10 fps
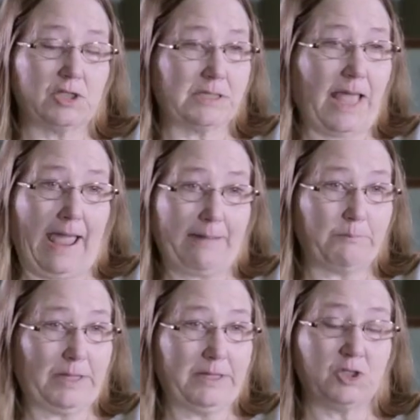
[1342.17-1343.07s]
She's
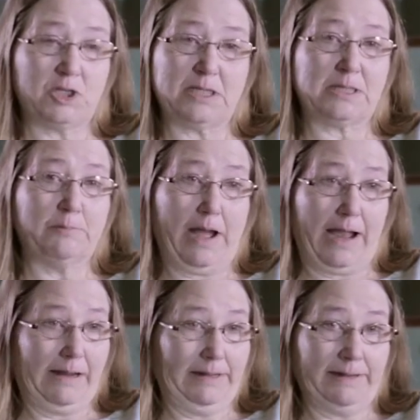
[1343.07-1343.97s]
happy, she's
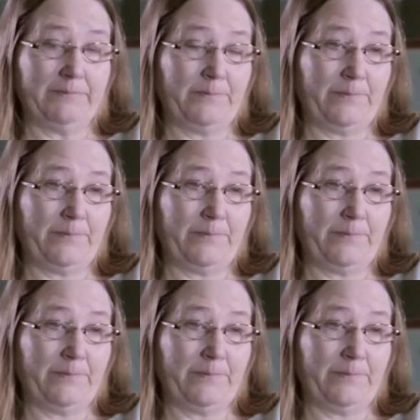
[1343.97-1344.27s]
smiling.